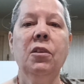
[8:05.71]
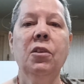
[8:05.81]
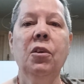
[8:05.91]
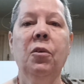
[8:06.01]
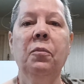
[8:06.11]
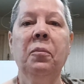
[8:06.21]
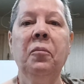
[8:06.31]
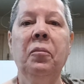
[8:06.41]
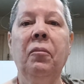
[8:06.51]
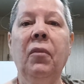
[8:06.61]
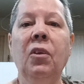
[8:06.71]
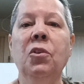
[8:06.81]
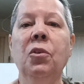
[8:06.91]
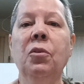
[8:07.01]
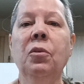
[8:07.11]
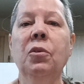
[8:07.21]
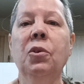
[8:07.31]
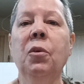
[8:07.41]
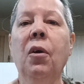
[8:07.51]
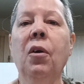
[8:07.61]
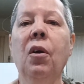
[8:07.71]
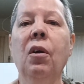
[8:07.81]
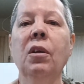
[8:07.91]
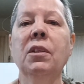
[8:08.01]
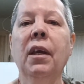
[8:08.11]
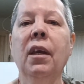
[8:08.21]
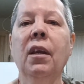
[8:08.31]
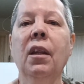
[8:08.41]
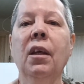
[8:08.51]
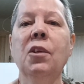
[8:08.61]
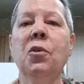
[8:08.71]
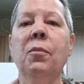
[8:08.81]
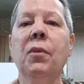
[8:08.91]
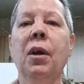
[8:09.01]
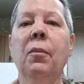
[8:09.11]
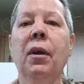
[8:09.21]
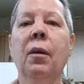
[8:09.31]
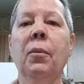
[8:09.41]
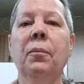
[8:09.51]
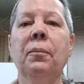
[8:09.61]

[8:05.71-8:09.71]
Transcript: So two, two alcohols and an ice cream coming up.